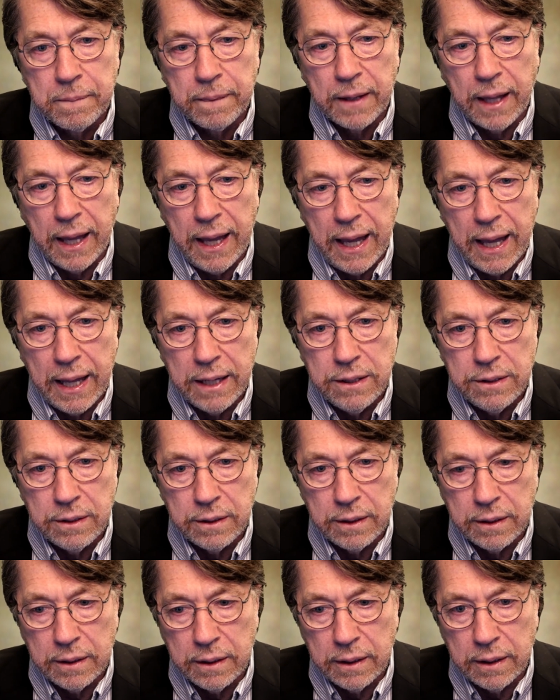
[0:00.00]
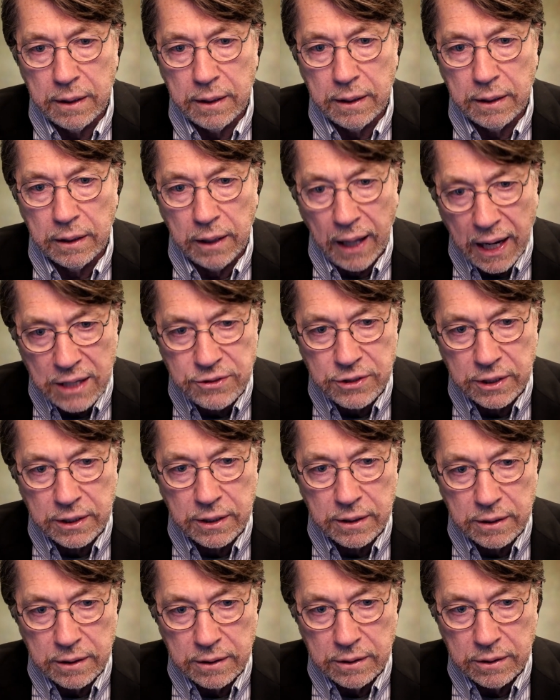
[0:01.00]
And
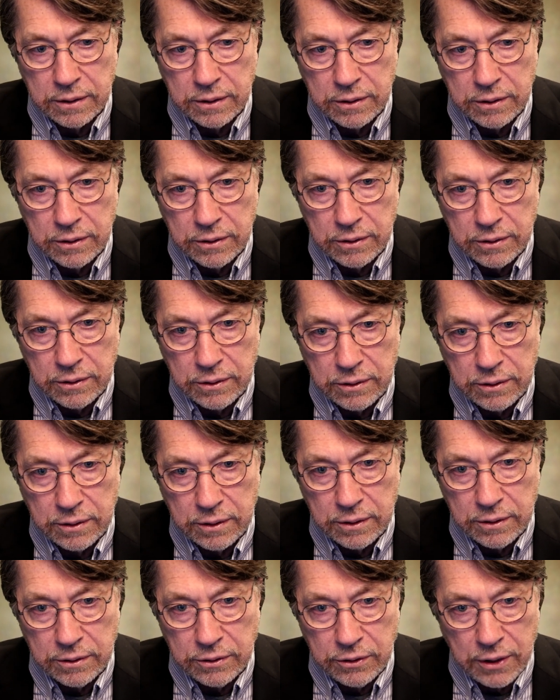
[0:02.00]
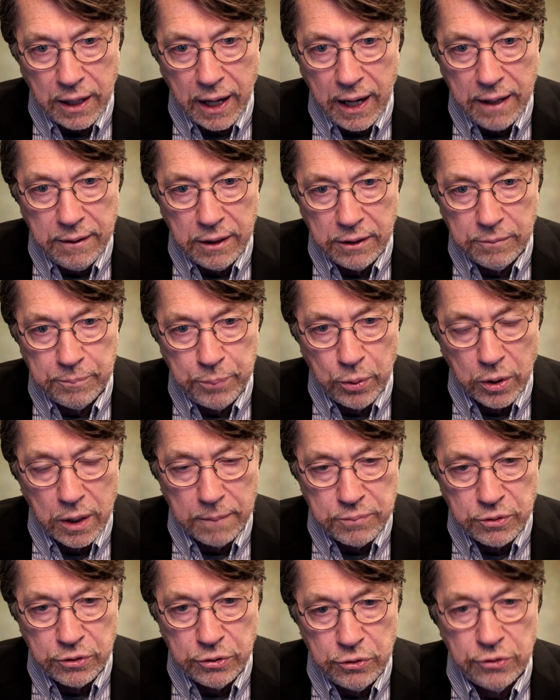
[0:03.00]
Logic, I put
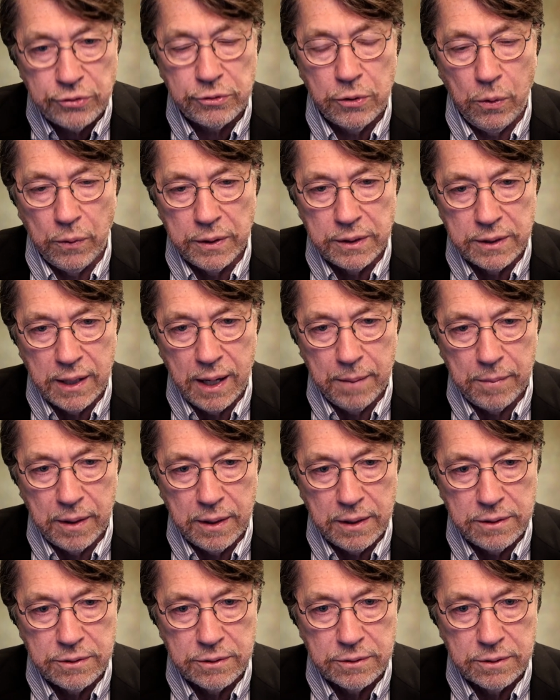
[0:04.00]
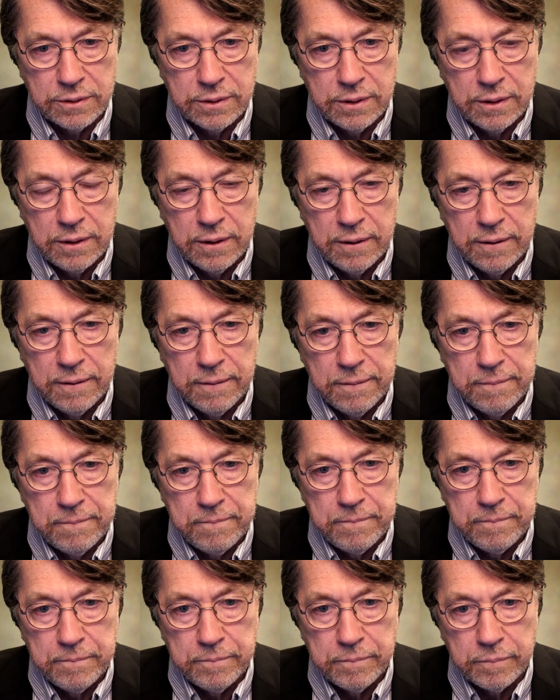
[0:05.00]
up 2 scrolling timelines.
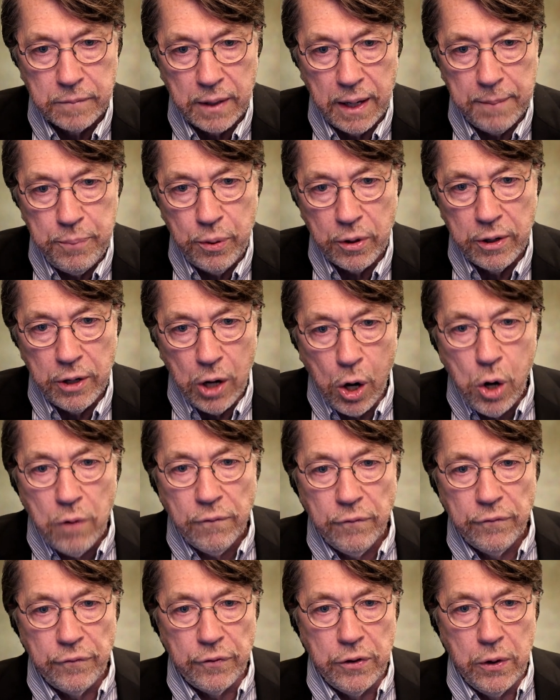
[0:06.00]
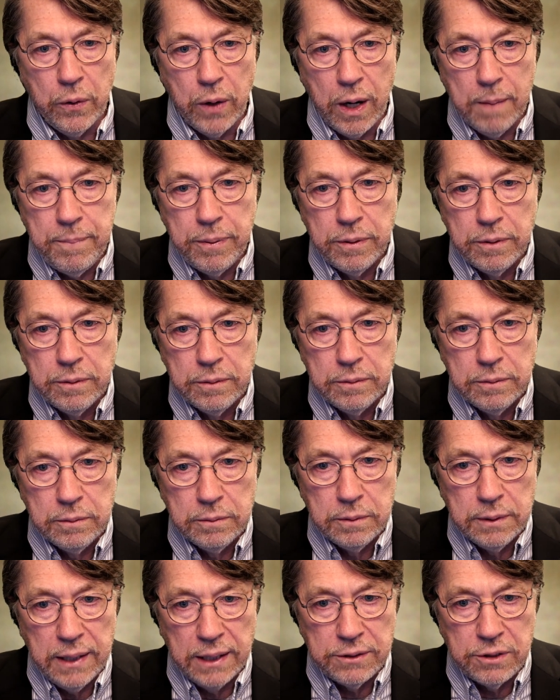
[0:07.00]
I put an overview up
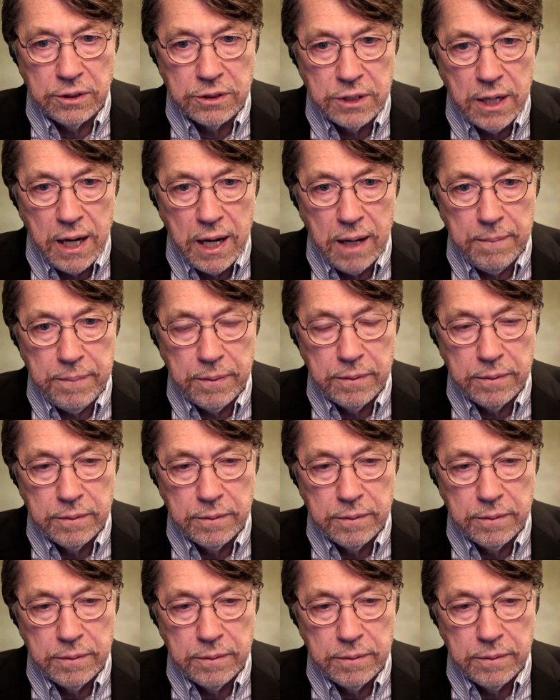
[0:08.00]
at the top.